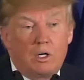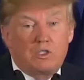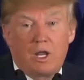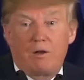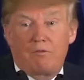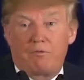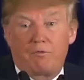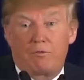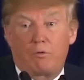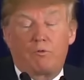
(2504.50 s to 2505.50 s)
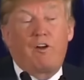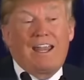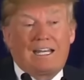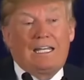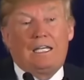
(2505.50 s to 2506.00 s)
instead of,
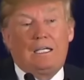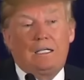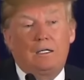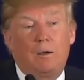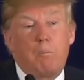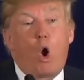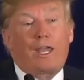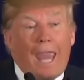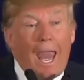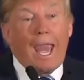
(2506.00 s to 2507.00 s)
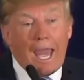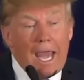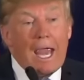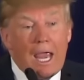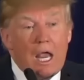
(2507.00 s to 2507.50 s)
frankly,
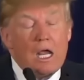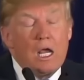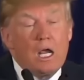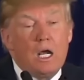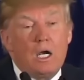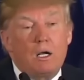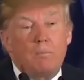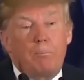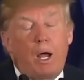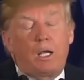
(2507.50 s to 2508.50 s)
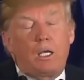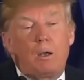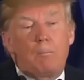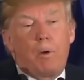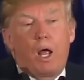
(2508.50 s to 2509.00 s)
parquet. but,
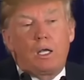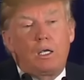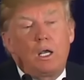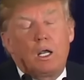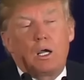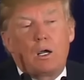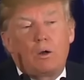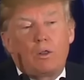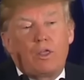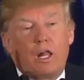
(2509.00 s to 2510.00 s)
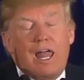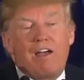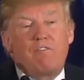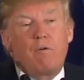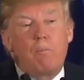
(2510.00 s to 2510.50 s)
but they'll
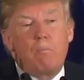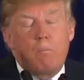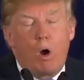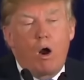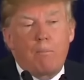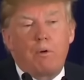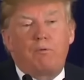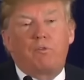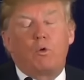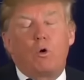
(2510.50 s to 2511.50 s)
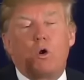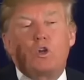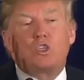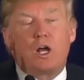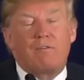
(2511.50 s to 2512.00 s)
have marble
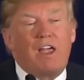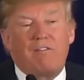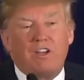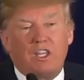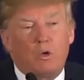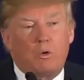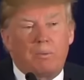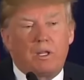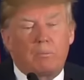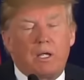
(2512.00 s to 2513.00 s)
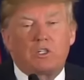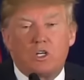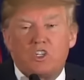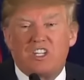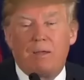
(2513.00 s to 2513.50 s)
floors. They'll have everything will be the
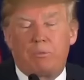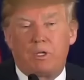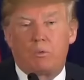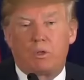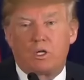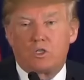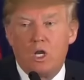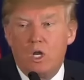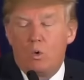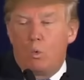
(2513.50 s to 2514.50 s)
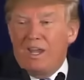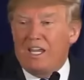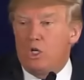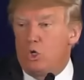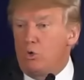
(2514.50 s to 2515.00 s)
best. Same thing with us. We
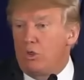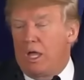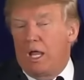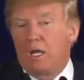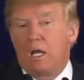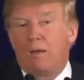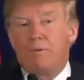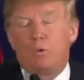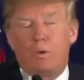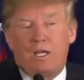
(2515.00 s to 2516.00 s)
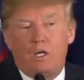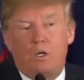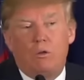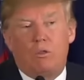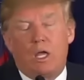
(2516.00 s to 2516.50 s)
can do that. I mean, we
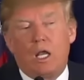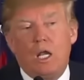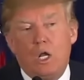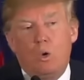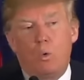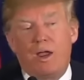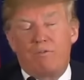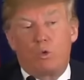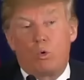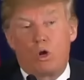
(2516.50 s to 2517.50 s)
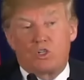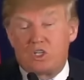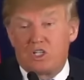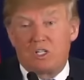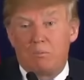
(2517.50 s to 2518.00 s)
can do that. We have the wrong
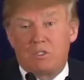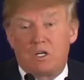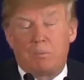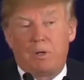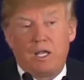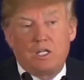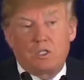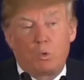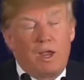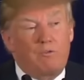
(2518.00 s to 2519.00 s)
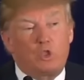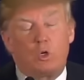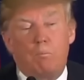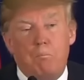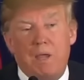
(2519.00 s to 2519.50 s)
systems in place. We have
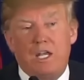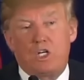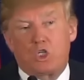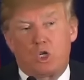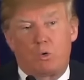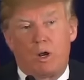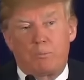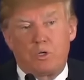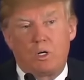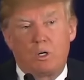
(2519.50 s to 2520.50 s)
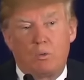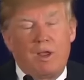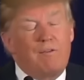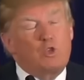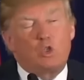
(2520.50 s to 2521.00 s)
tremendous corruption.
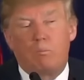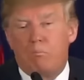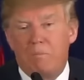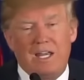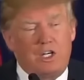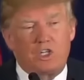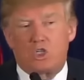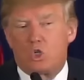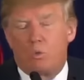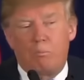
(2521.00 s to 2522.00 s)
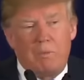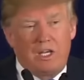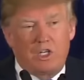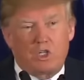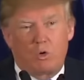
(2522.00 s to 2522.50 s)
We have tremendous,
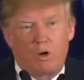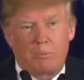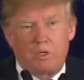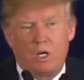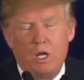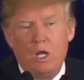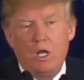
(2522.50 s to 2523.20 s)
tremendous corruption.